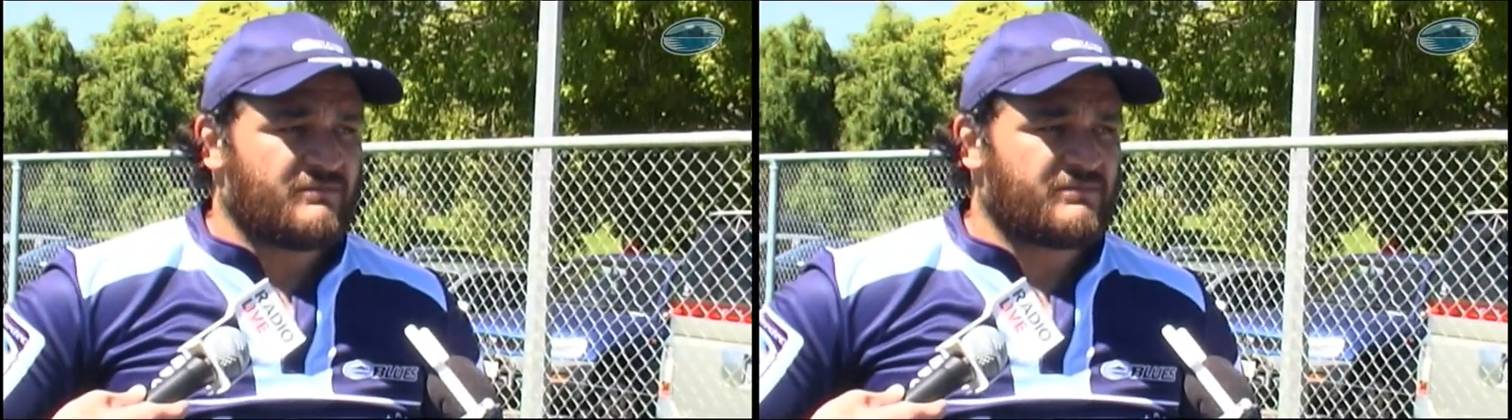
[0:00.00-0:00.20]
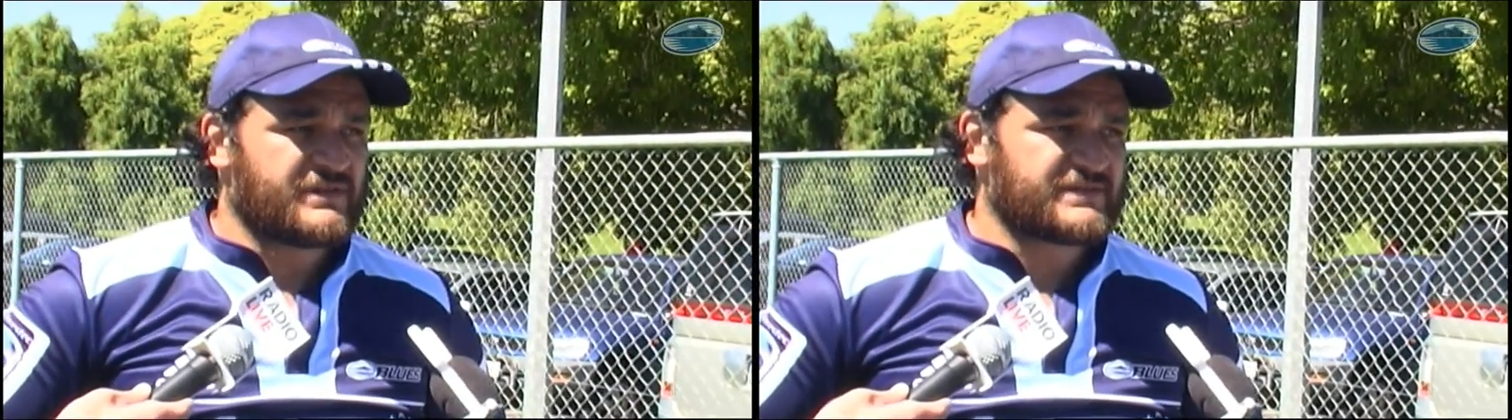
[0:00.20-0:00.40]

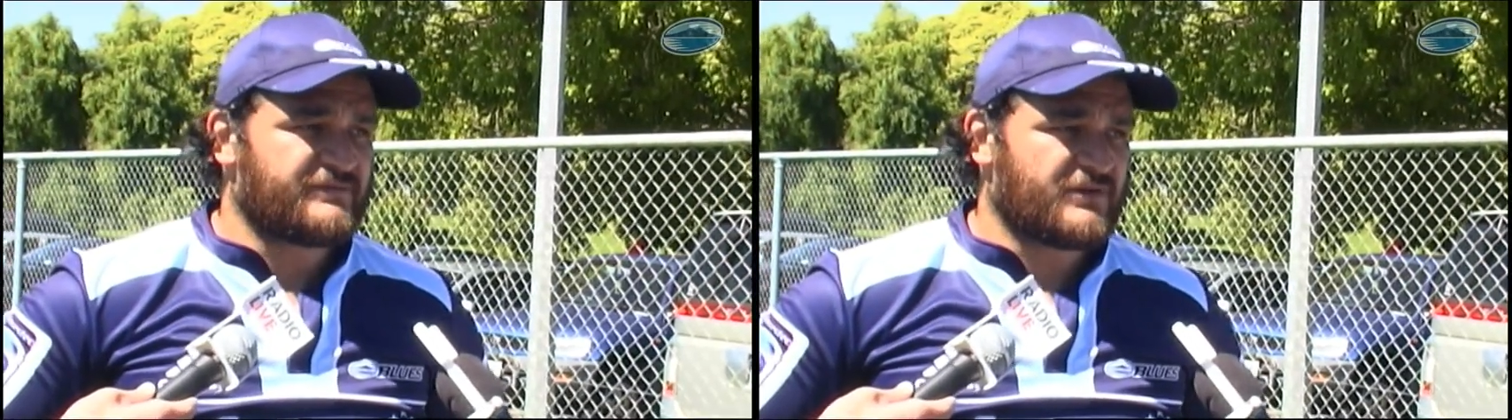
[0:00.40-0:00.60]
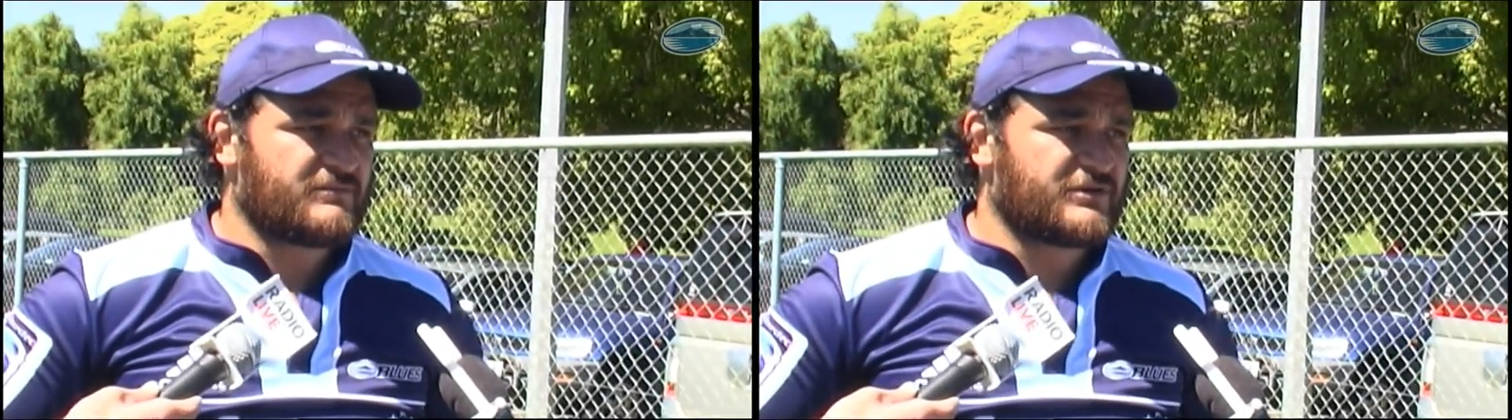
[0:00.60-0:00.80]
this
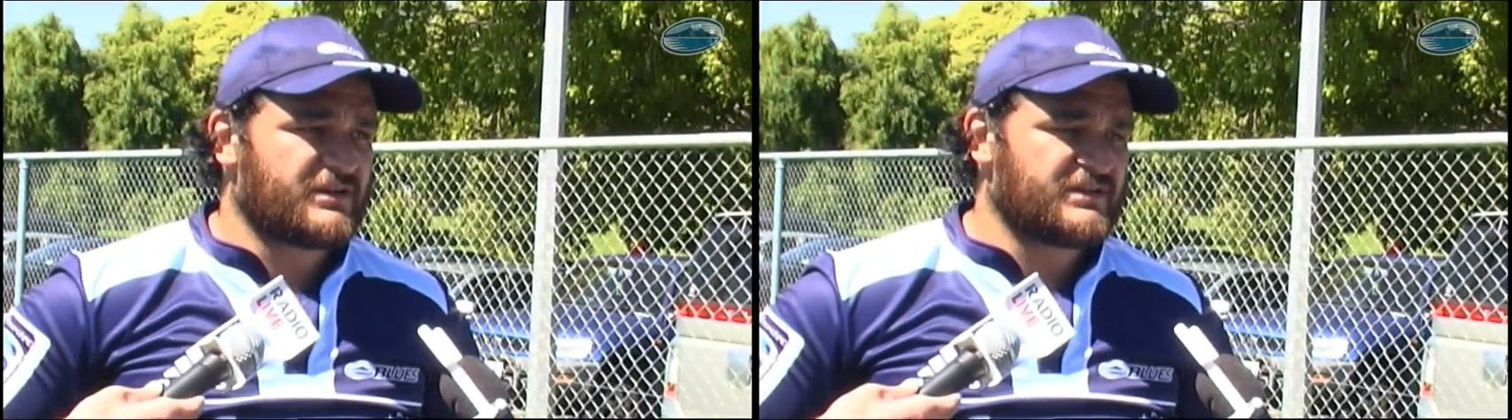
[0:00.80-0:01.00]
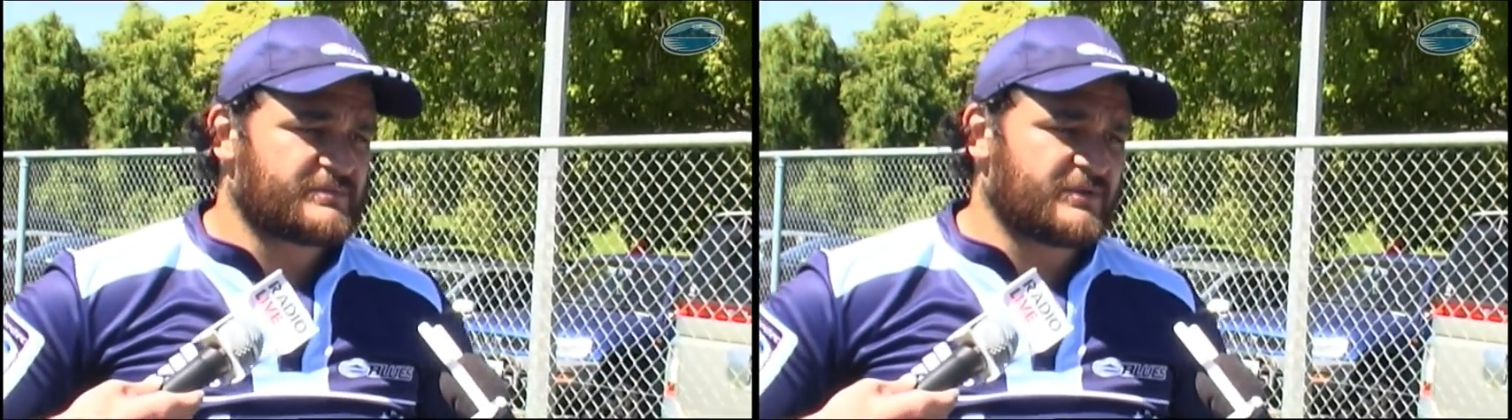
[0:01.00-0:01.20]
environment
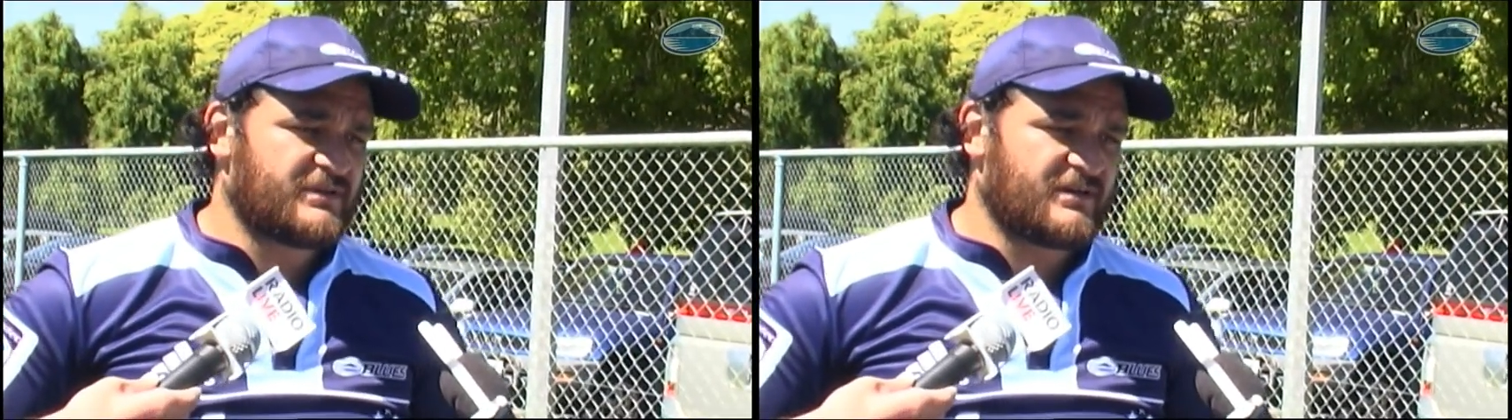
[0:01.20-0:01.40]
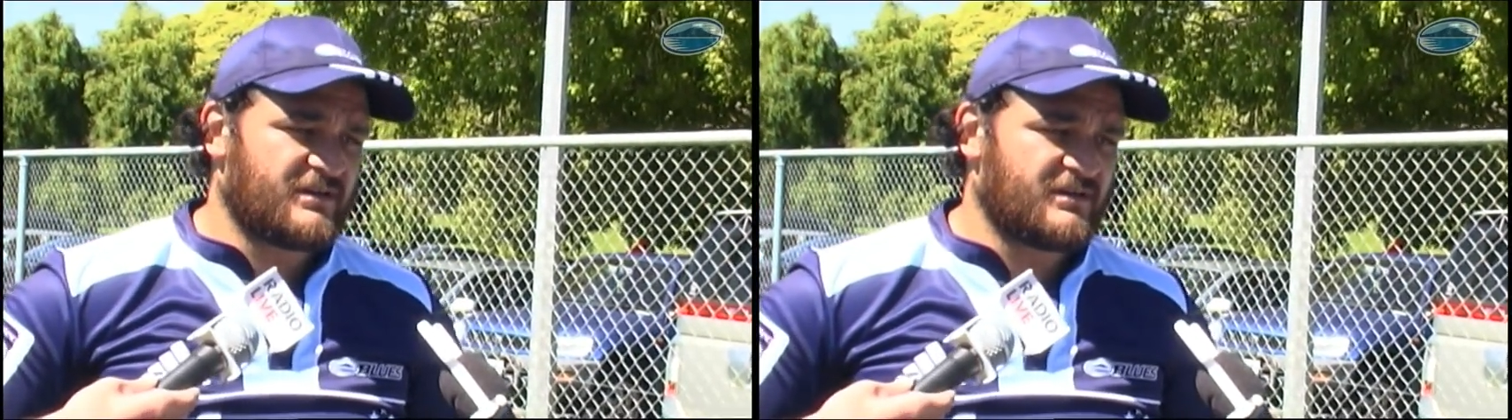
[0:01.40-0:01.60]
here has
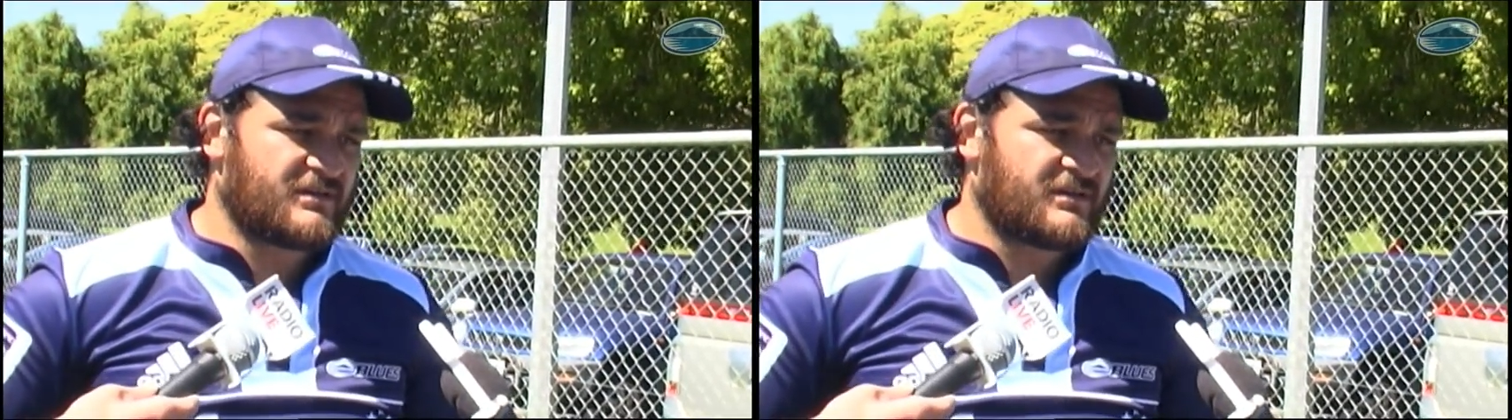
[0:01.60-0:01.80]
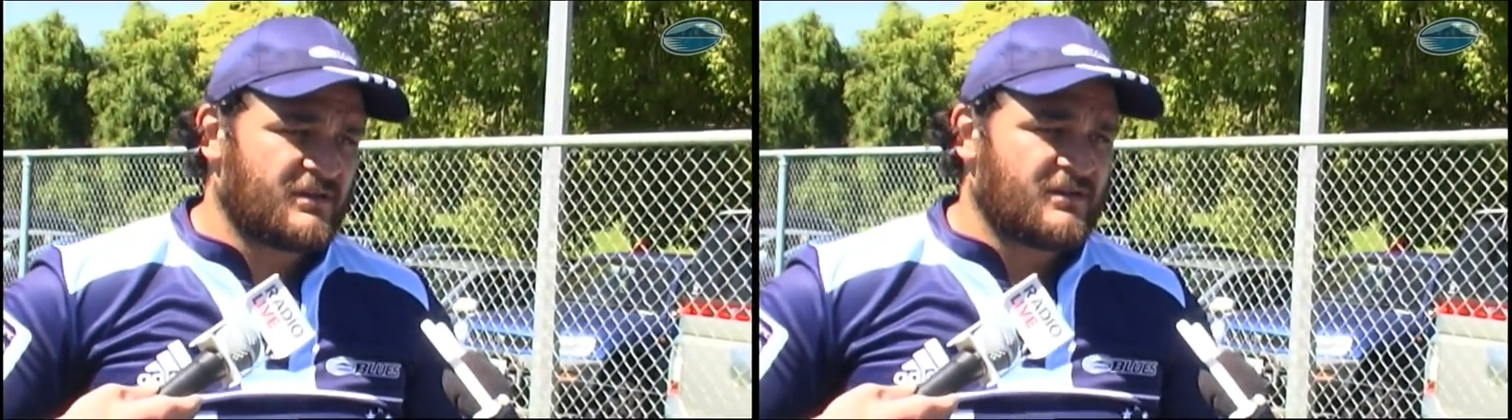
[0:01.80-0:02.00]
been
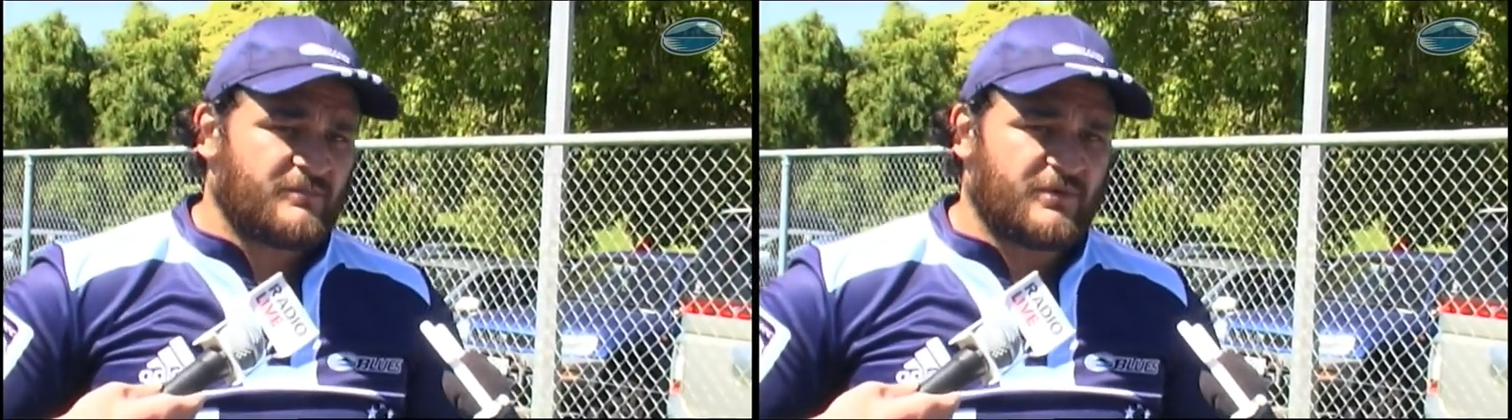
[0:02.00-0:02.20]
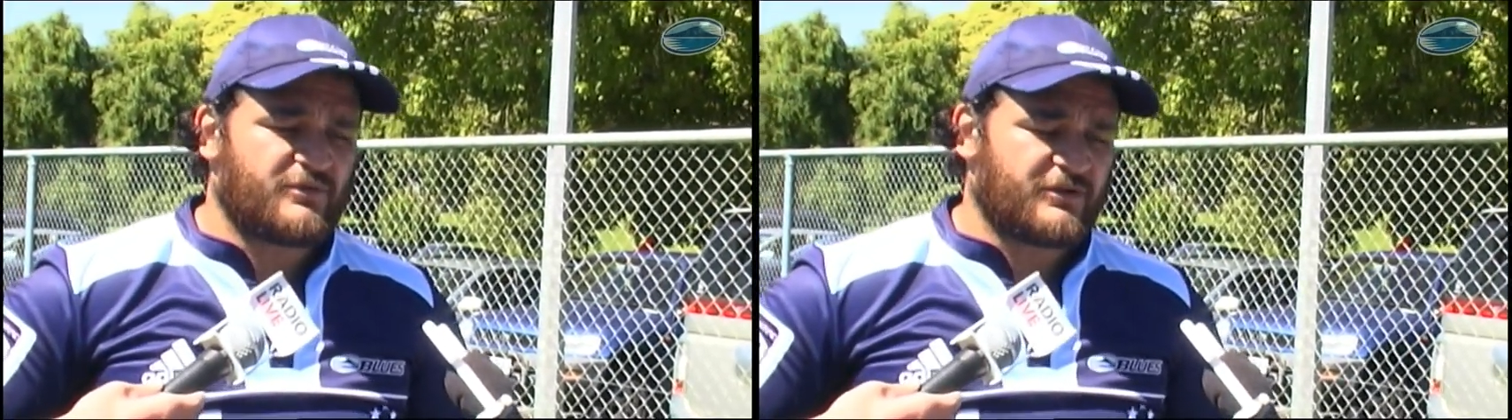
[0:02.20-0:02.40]

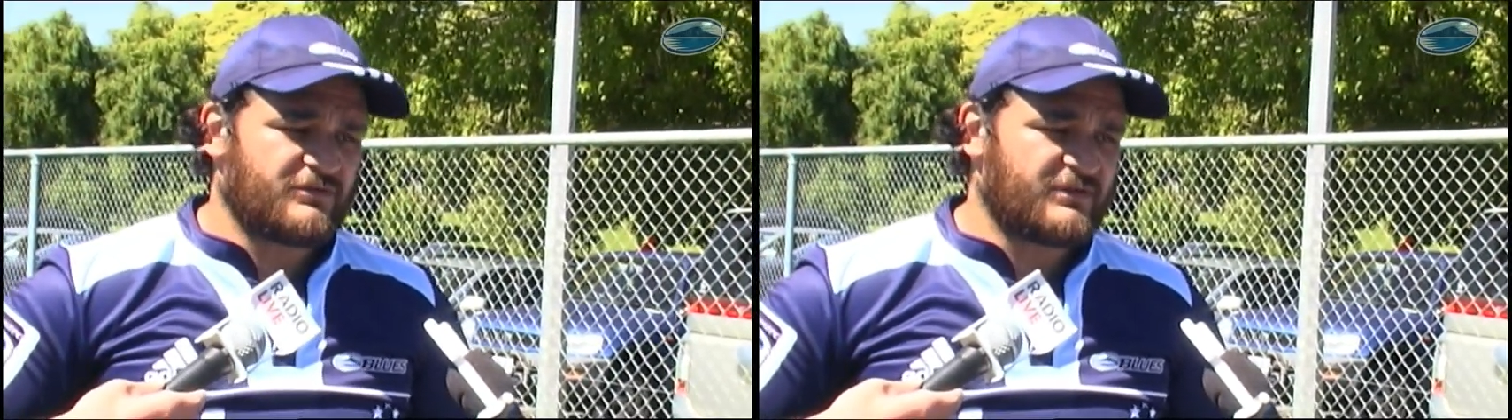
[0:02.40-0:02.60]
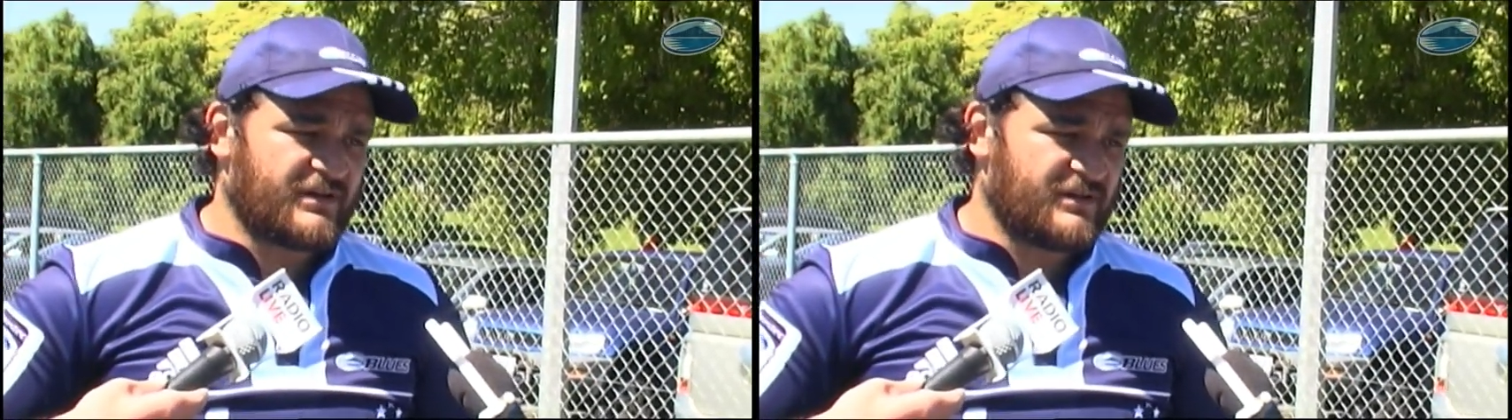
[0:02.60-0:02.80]
pretty
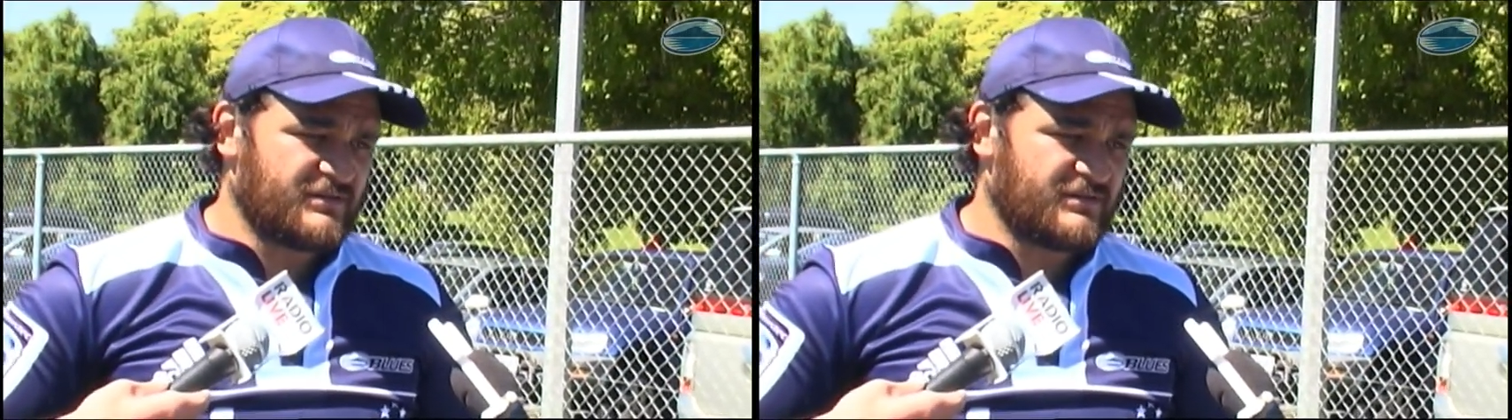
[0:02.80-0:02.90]
good